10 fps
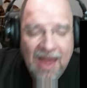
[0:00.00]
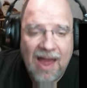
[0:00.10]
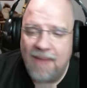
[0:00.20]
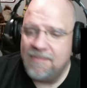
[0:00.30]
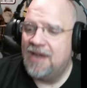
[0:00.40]

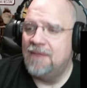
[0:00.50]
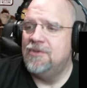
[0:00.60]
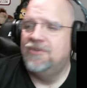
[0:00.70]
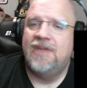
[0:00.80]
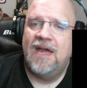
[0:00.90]
I'm not a
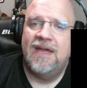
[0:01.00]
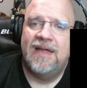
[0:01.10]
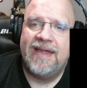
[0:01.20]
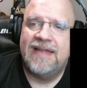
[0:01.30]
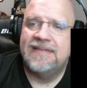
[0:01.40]
music guy.
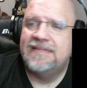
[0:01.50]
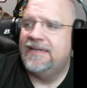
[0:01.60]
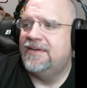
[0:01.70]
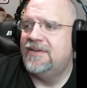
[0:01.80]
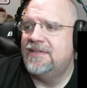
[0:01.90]
I can't
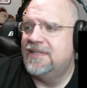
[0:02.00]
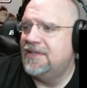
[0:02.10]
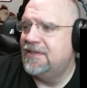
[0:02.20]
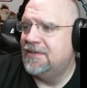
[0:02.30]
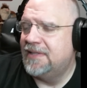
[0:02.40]
sit here and tell
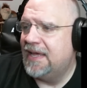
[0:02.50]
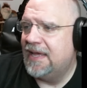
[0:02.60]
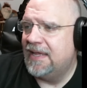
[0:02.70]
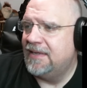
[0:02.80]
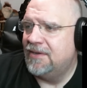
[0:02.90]
you that,